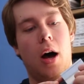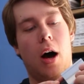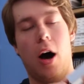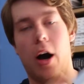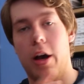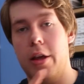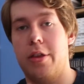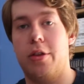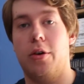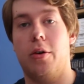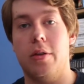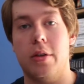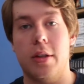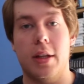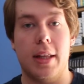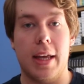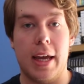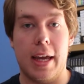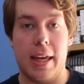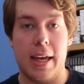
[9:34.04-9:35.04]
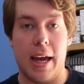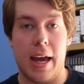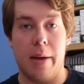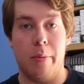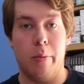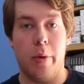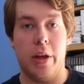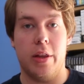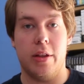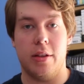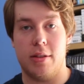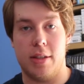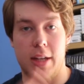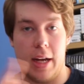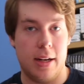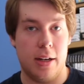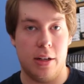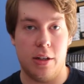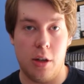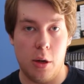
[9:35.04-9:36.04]
I thought that they came with a
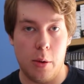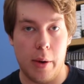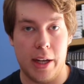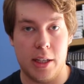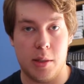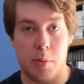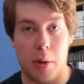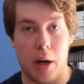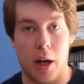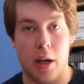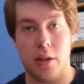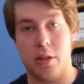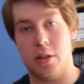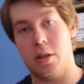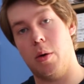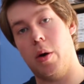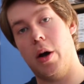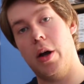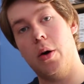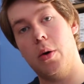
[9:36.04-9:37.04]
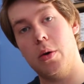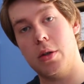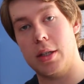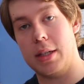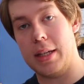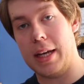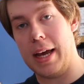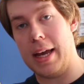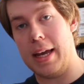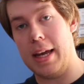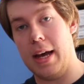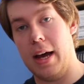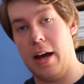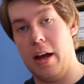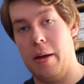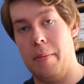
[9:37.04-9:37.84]
standard US plug, so I ordered a